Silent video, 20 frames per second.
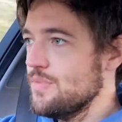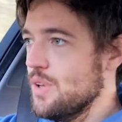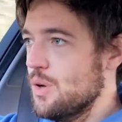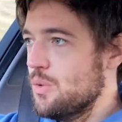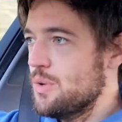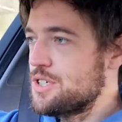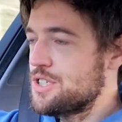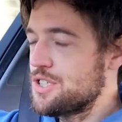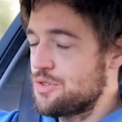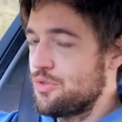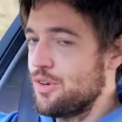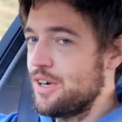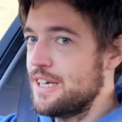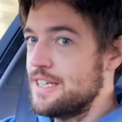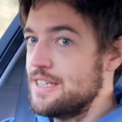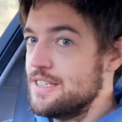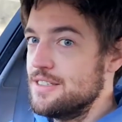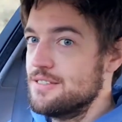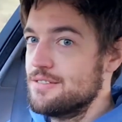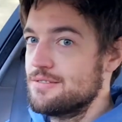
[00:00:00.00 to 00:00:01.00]
which is
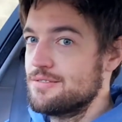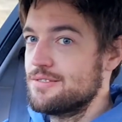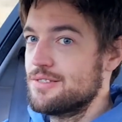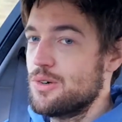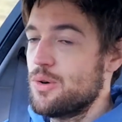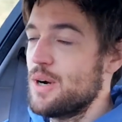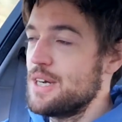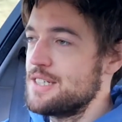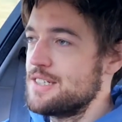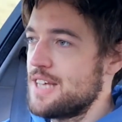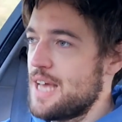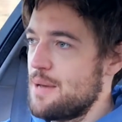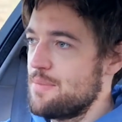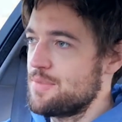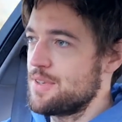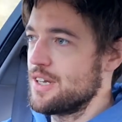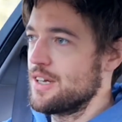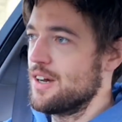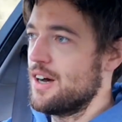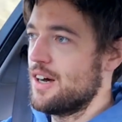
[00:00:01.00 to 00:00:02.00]
really quite tempting,